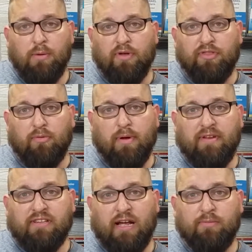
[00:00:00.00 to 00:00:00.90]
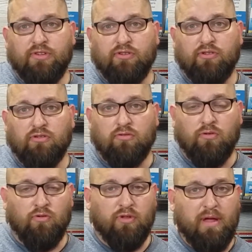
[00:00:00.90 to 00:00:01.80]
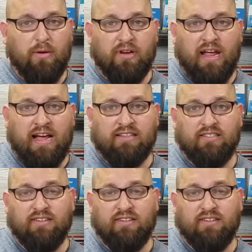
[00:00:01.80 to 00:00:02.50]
but there may be times that you'll only be able to access